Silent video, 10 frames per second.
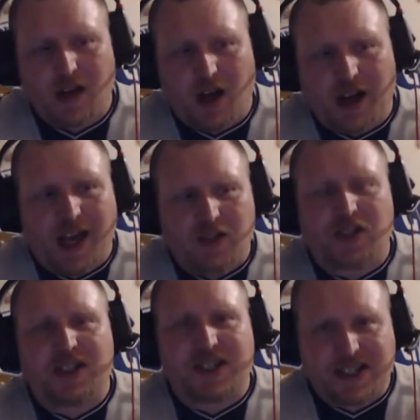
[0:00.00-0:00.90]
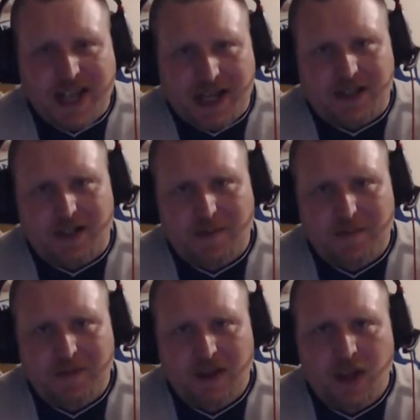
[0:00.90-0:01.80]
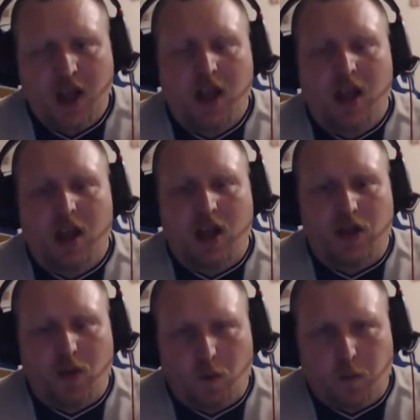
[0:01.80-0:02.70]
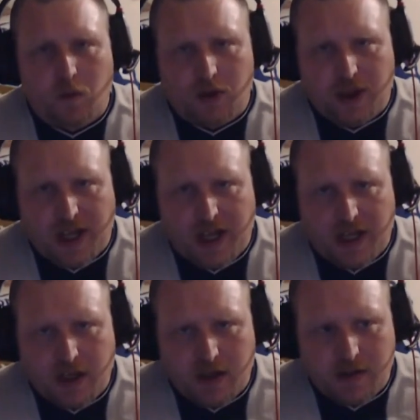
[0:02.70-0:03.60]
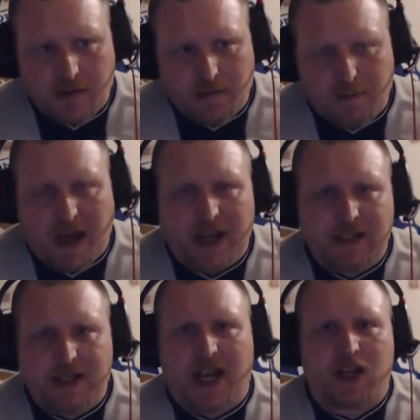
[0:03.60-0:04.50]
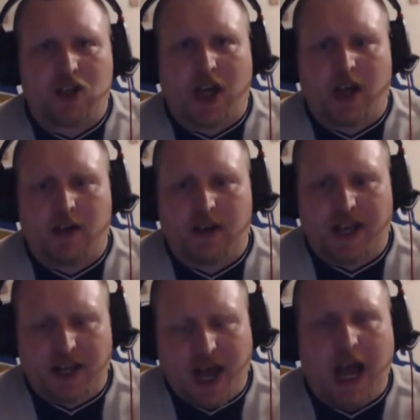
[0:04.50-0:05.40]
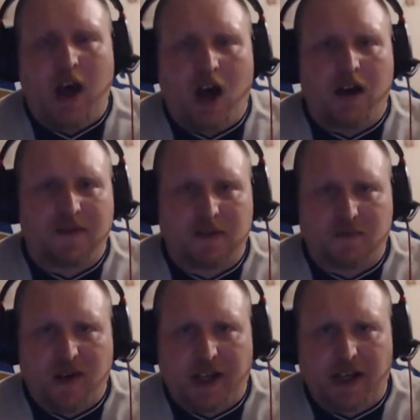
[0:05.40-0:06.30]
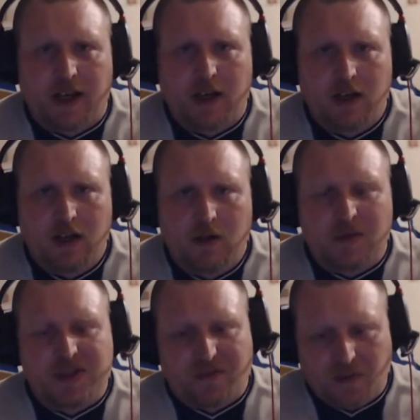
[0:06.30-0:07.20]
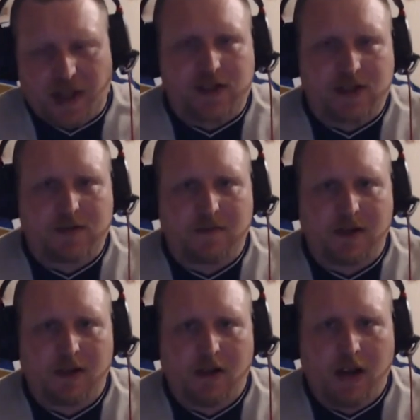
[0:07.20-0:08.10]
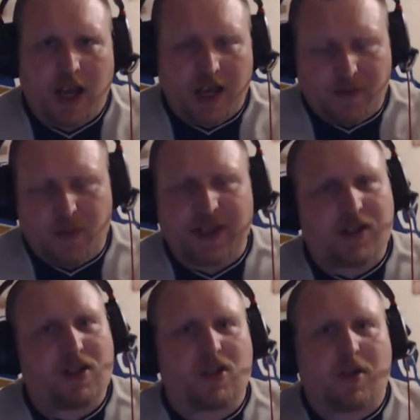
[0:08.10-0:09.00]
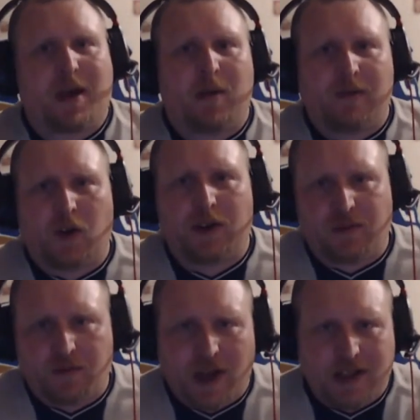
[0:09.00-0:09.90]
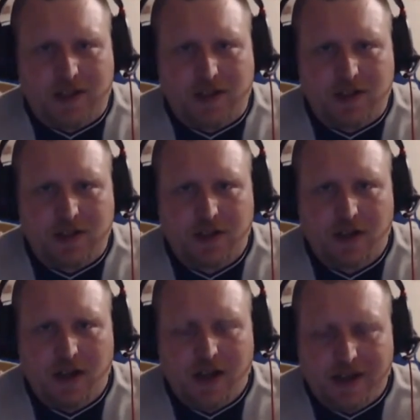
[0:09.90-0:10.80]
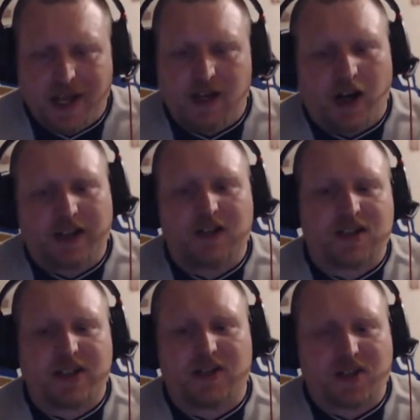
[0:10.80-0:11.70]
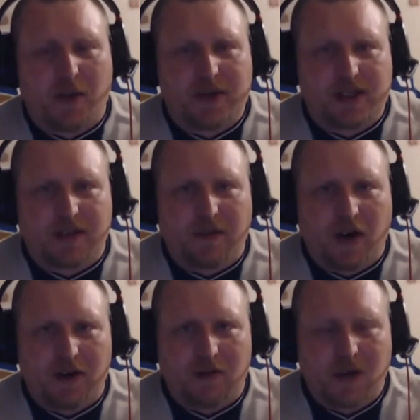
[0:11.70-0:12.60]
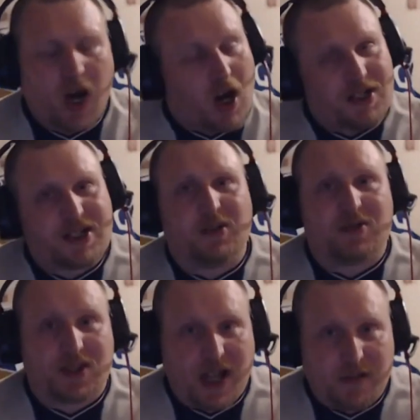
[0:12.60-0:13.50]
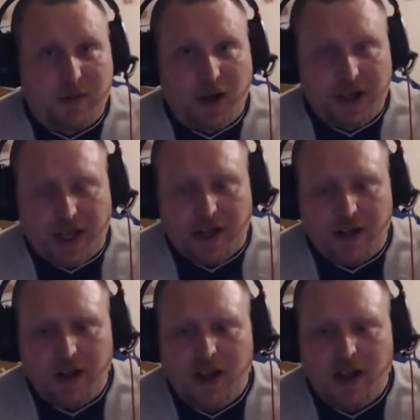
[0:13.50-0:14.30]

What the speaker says: actually said the main danger in our half of the bracket was France. If we could somehow avoid France, then I could see us going to the final. I still stand by that.